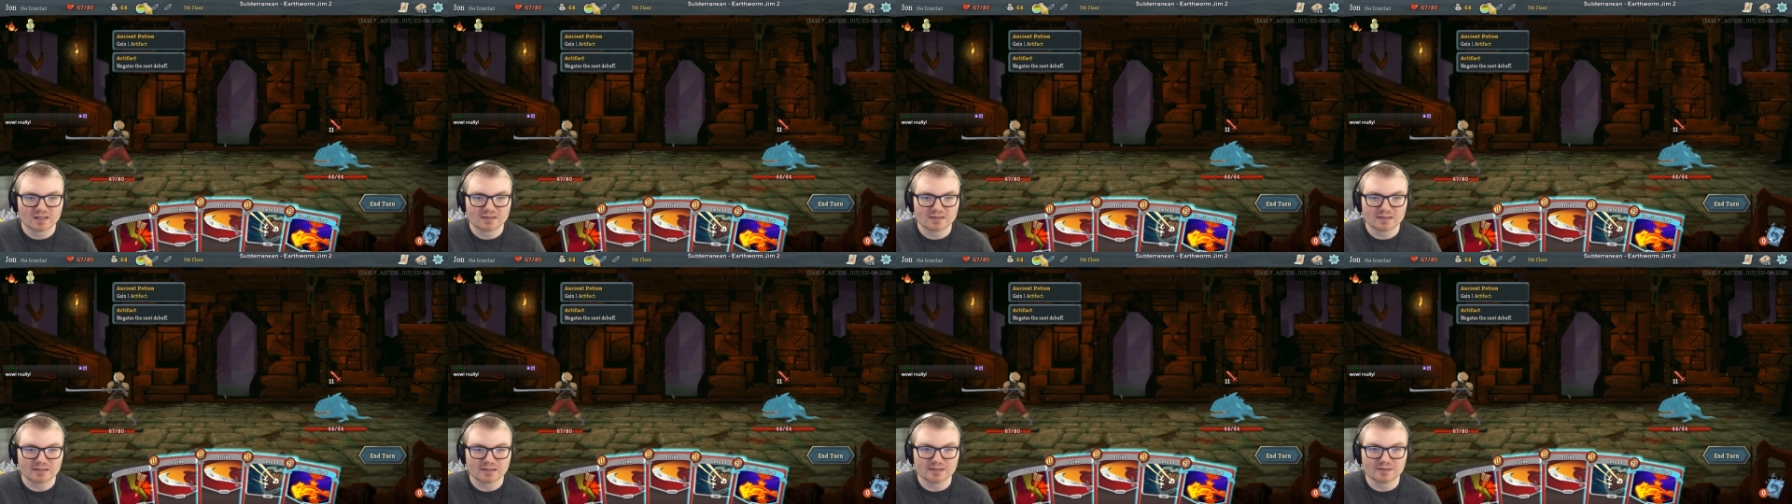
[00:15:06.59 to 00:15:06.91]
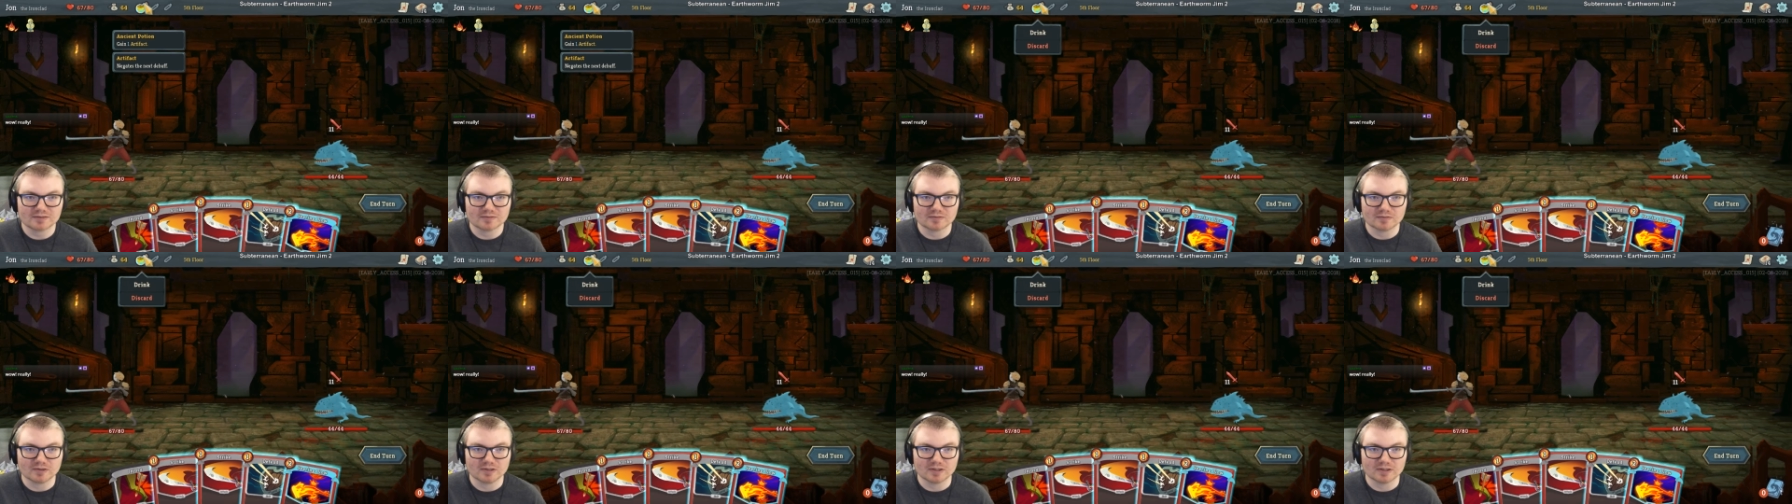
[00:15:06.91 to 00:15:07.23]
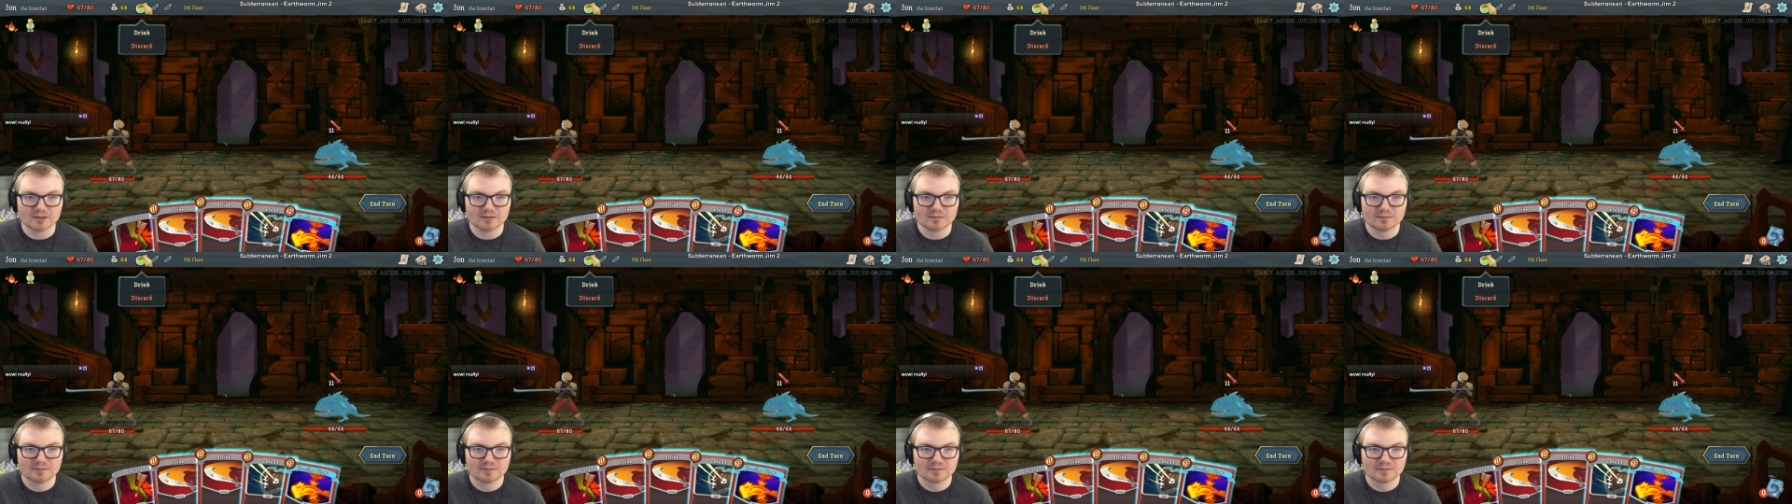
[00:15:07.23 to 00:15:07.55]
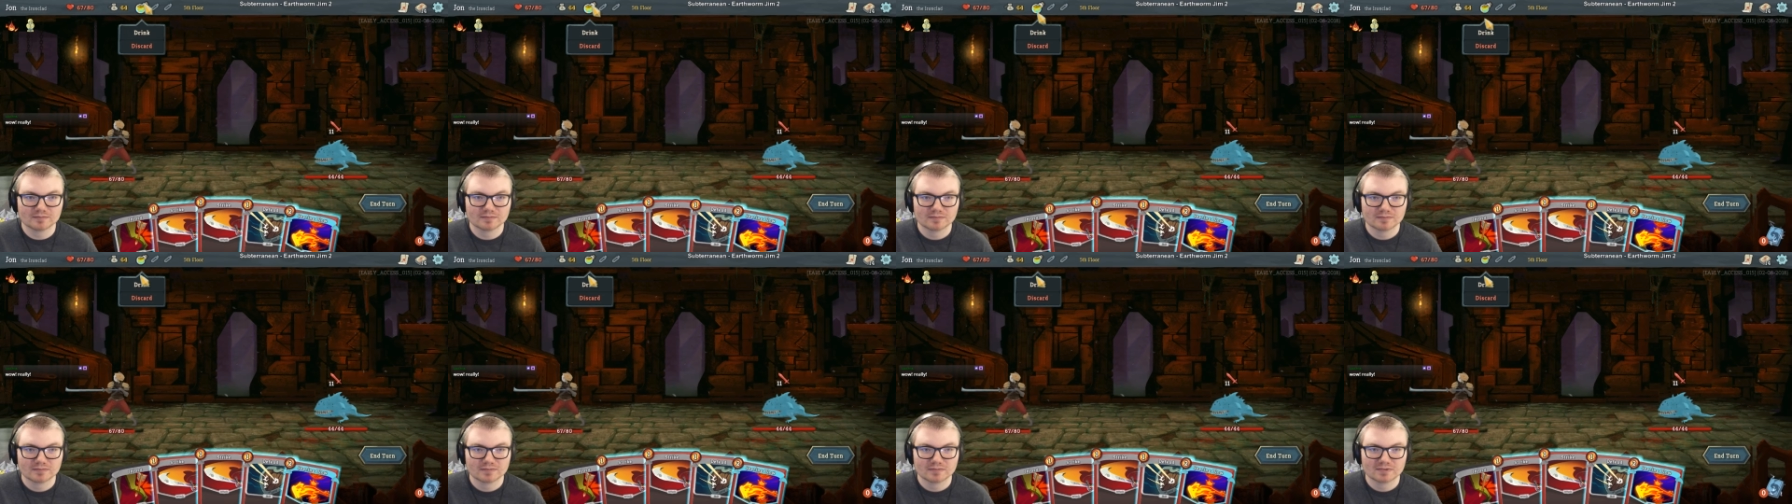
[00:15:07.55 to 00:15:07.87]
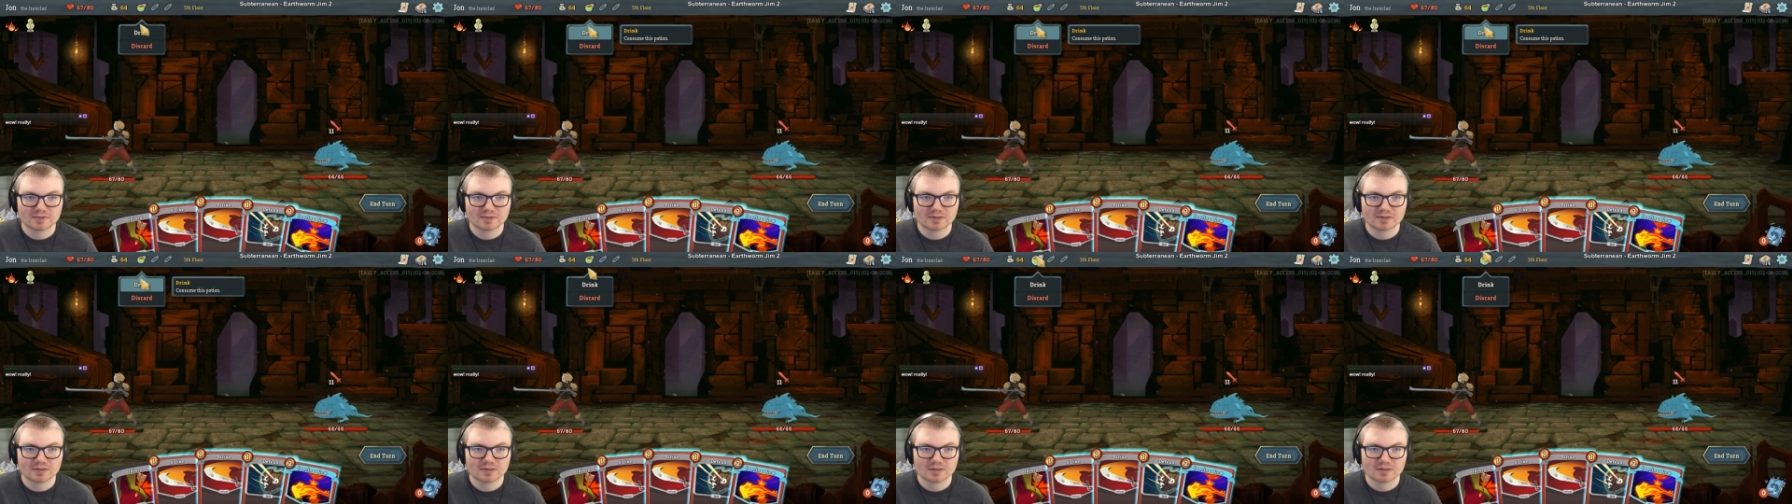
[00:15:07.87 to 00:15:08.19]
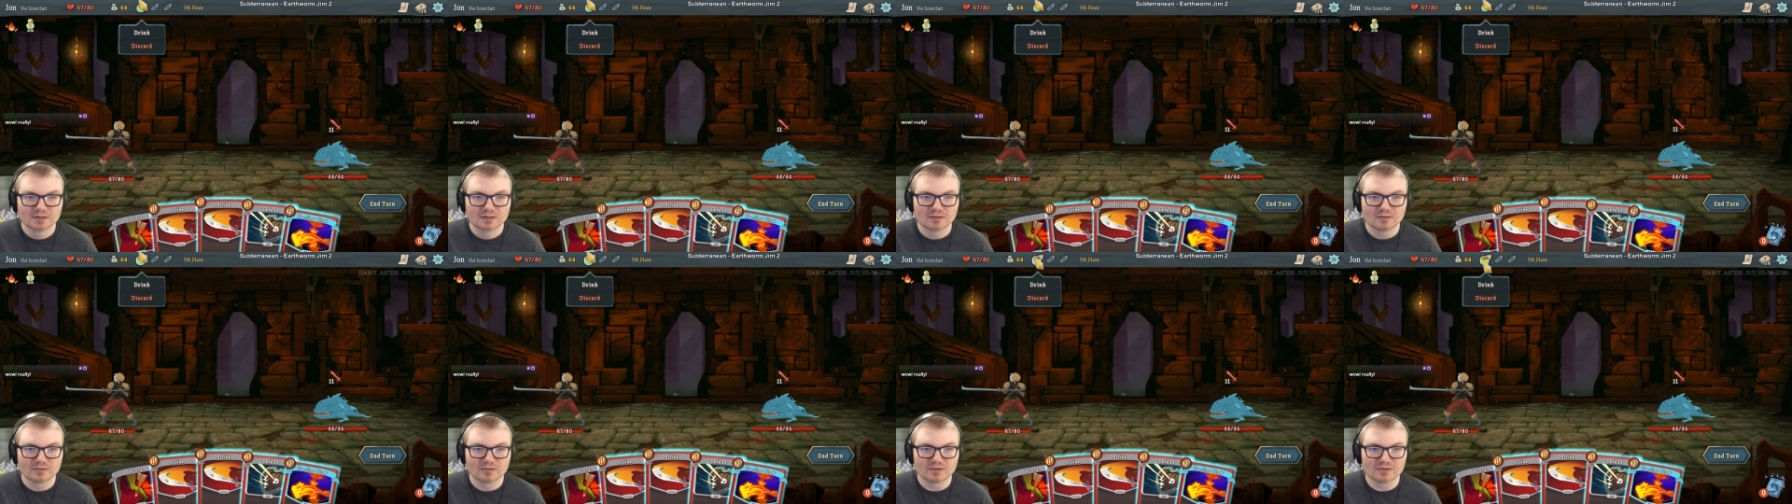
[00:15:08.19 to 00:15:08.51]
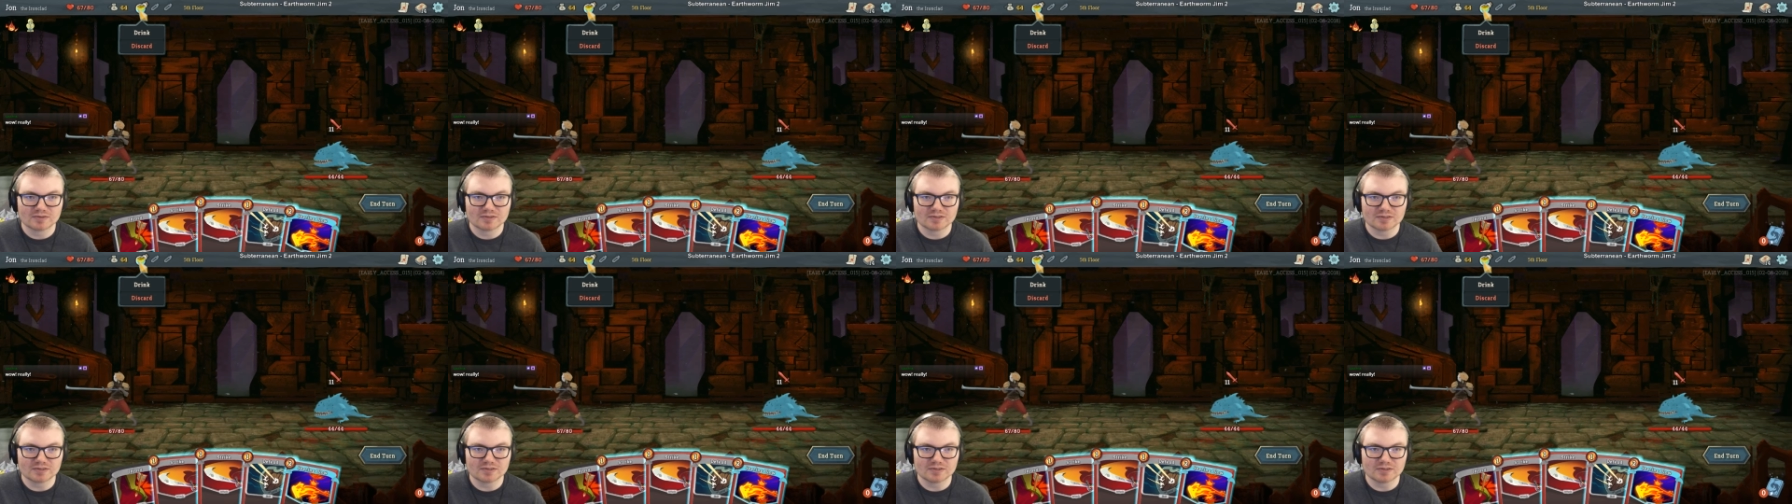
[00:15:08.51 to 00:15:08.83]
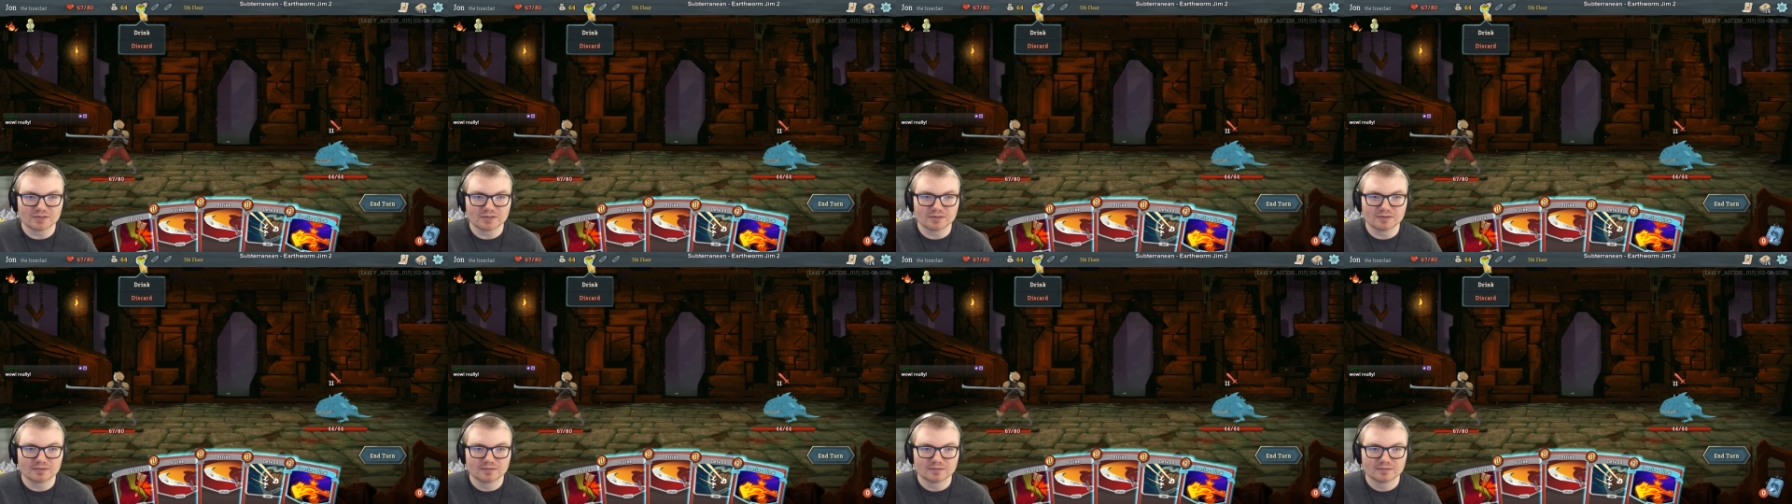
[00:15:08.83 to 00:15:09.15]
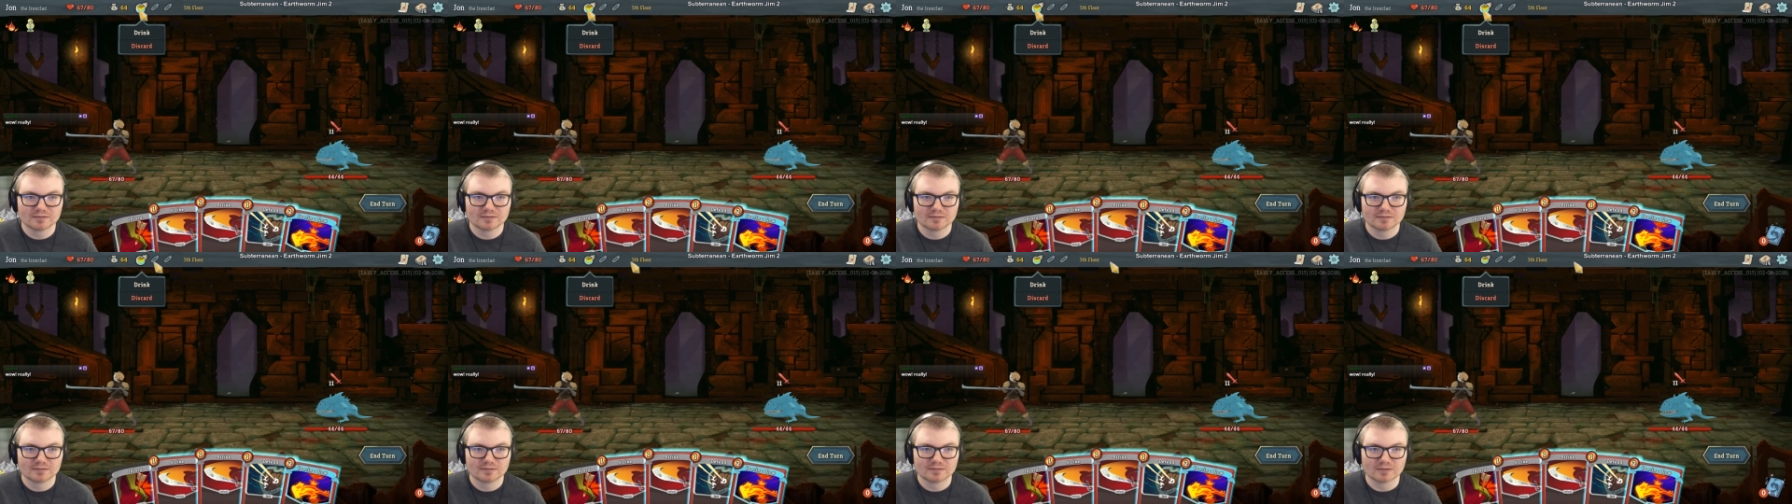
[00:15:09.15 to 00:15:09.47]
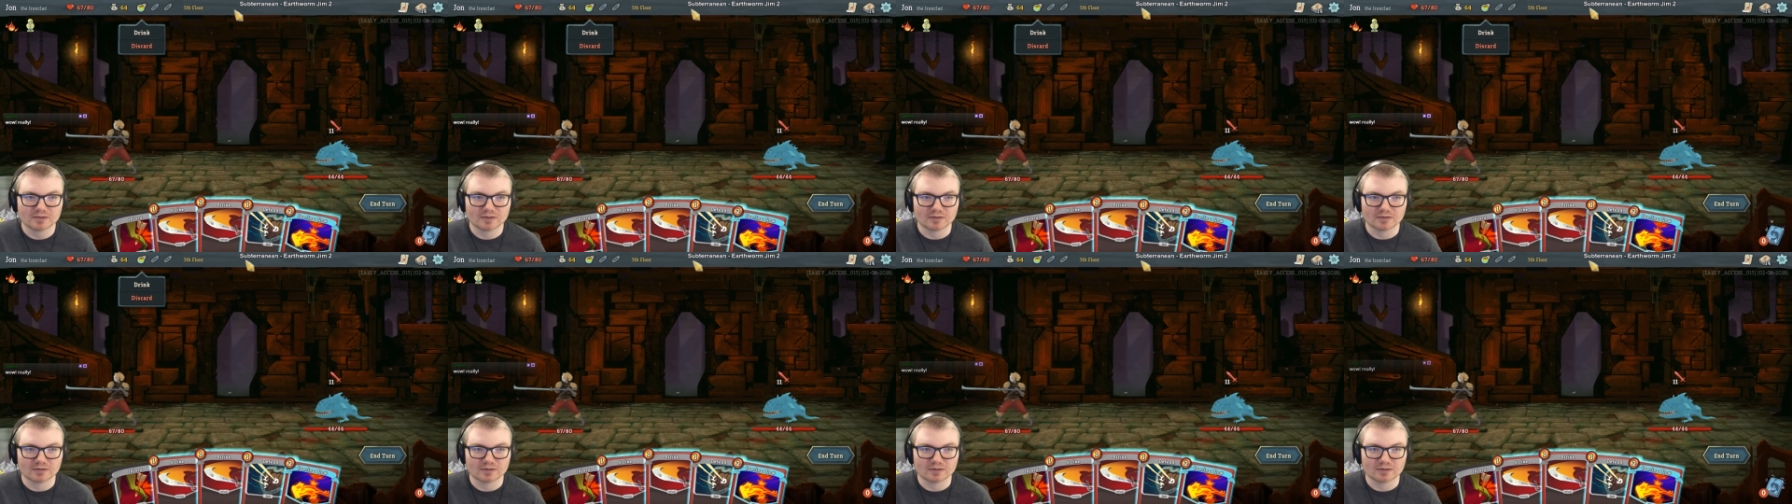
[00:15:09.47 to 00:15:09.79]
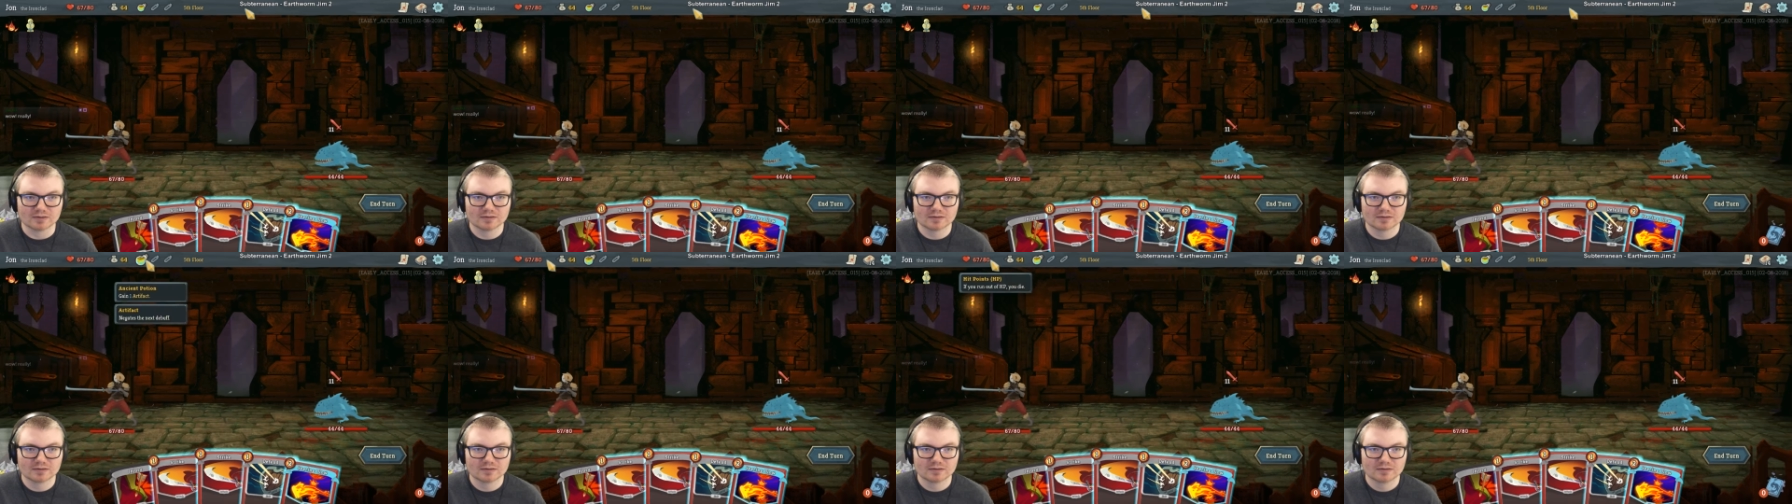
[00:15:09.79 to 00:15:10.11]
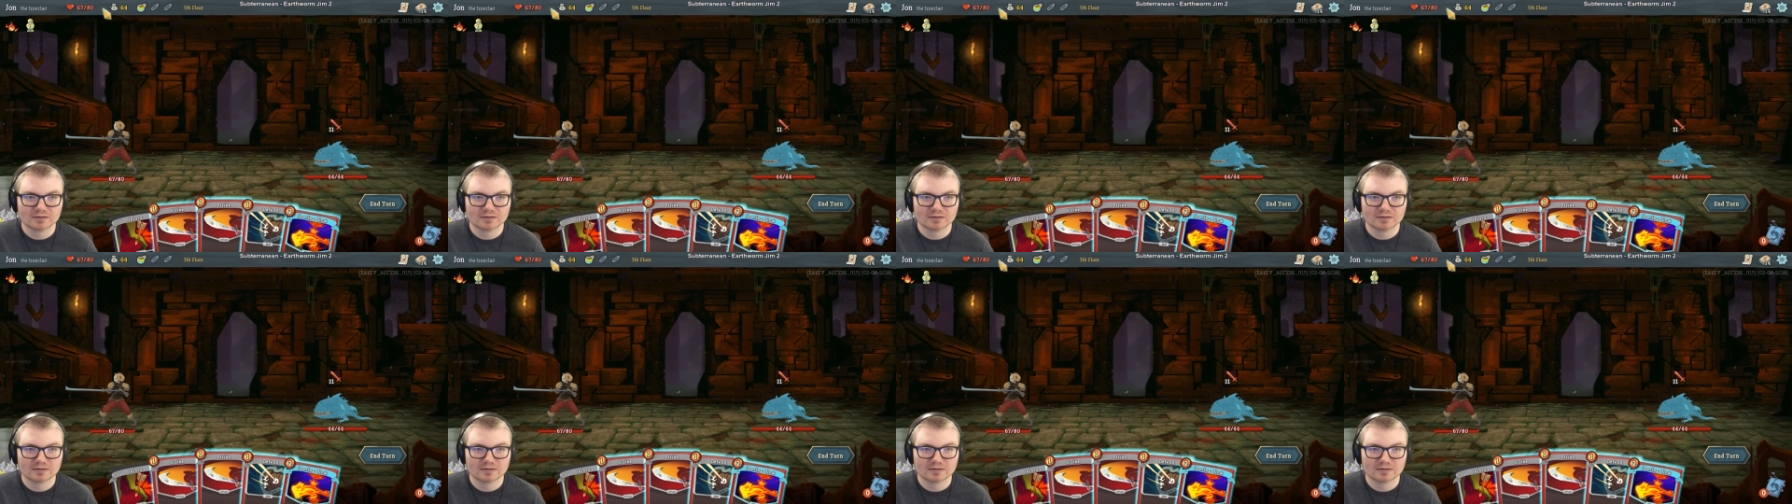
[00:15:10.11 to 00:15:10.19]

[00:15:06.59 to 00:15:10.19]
Tell you what. What does this do? Hold on.